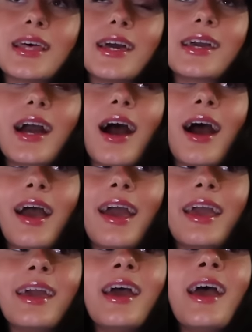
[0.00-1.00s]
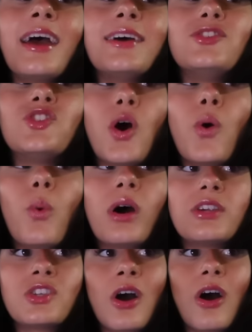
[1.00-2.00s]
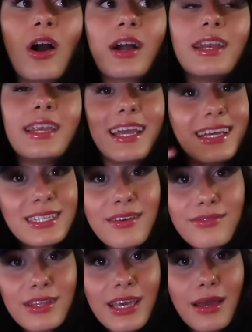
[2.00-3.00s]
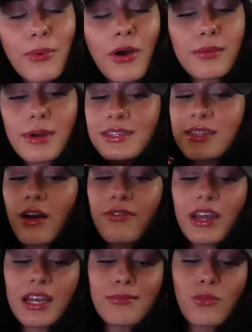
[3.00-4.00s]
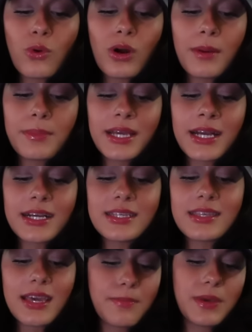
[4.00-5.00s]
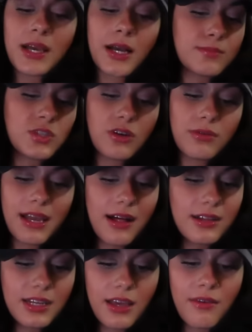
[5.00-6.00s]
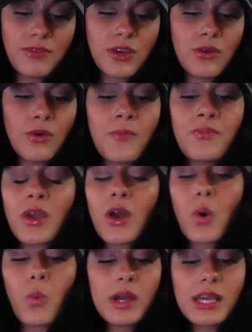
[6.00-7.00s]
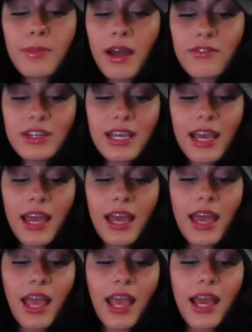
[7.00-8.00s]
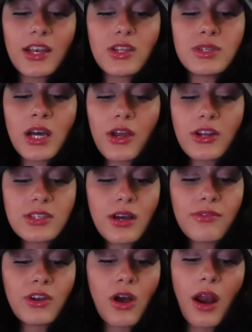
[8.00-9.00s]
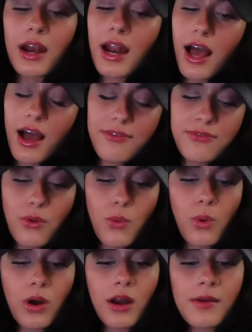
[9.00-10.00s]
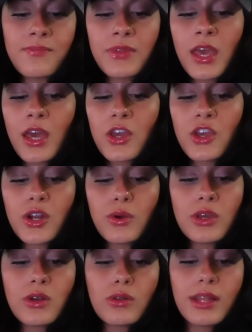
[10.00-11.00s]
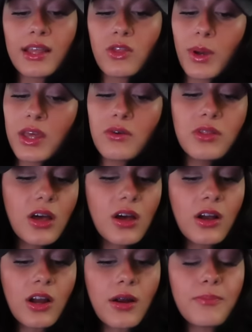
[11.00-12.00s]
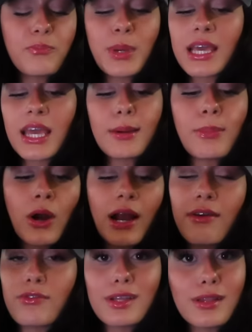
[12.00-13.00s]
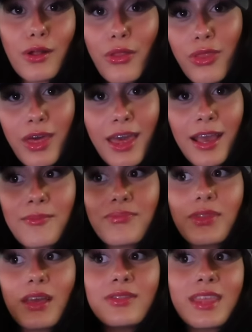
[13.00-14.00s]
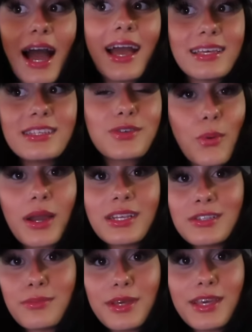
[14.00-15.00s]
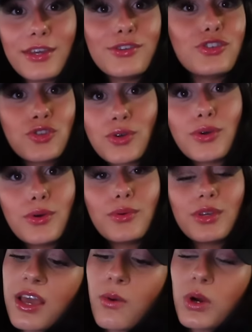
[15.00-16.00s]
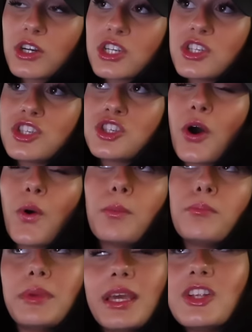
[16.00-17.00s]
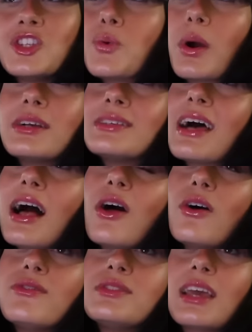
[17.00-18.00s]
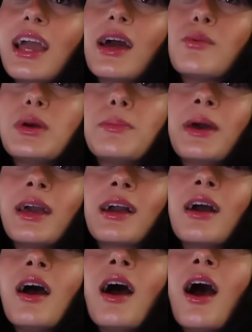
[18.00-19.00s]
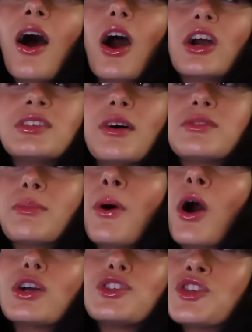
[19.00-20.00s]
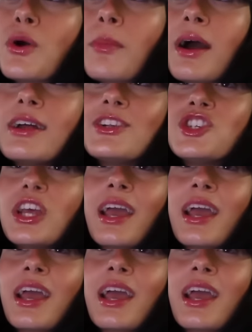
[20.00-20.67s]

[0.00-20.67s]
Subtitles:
Like, I don't want to talk negatively upon myself anymore, because it becomes your reality. If you wake up every day and you tell yourself you're not enough, or you know, you don't like the way you look, or picking apart every little thing, that is going to be true. I think we're just so mean to ourselves, and we pick ourselves apart so much.